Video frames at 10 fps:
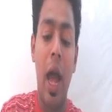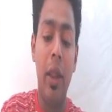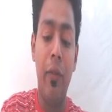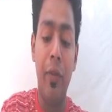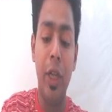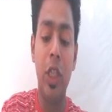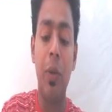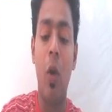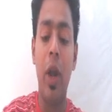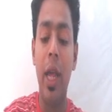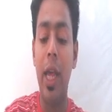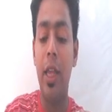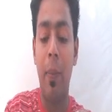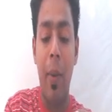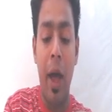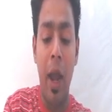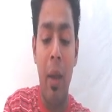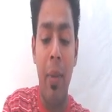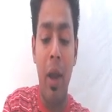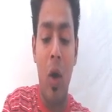and the first body is the
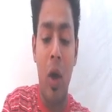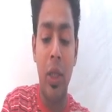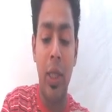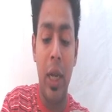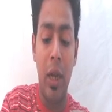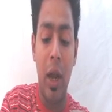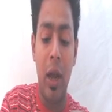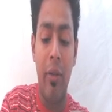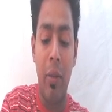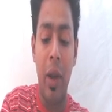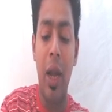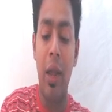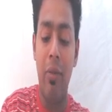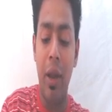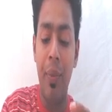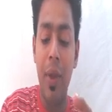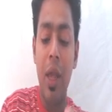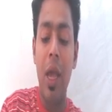Parliament on central government level